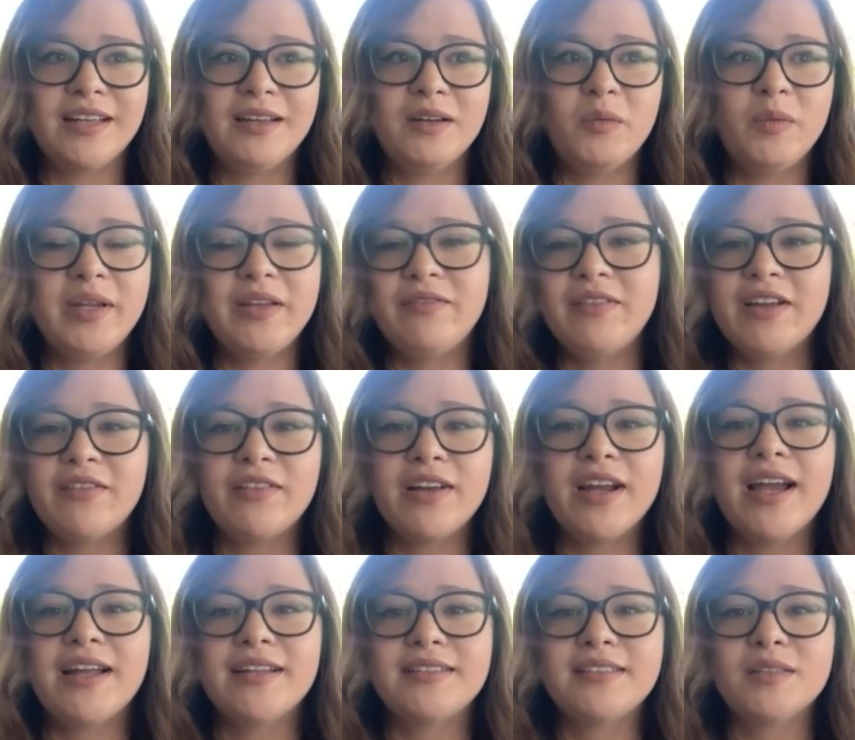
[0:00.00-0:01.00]
we've never
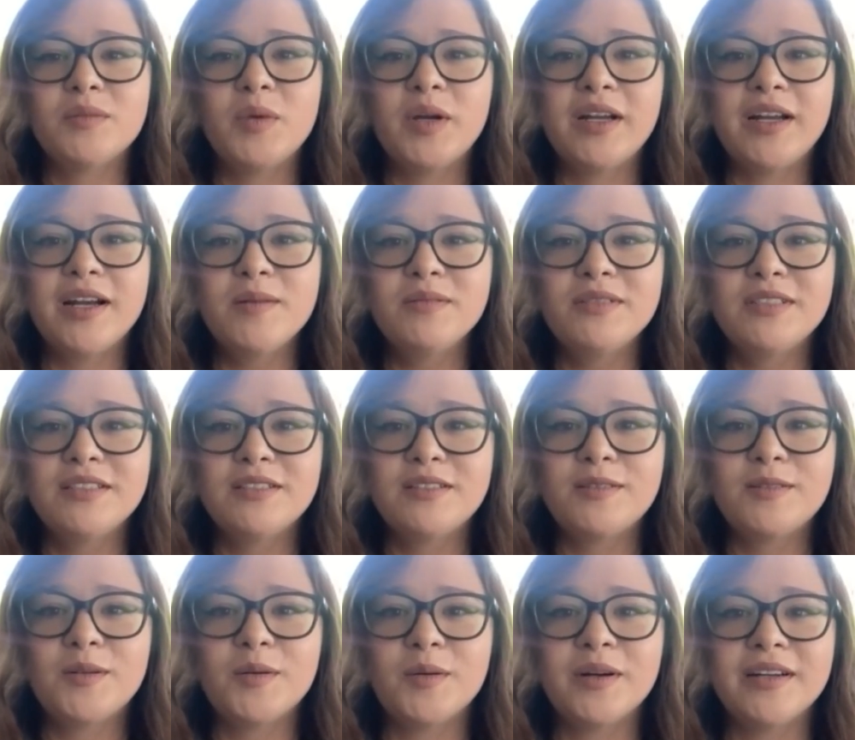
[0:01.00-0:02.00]
had someone come to the
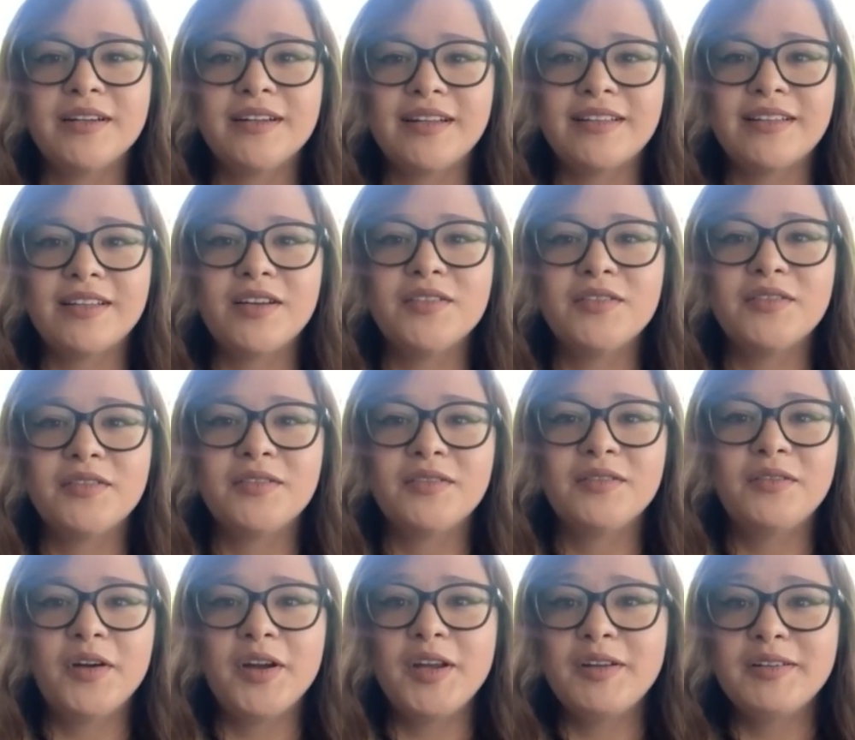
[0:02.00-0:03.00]
store, and I'd love for you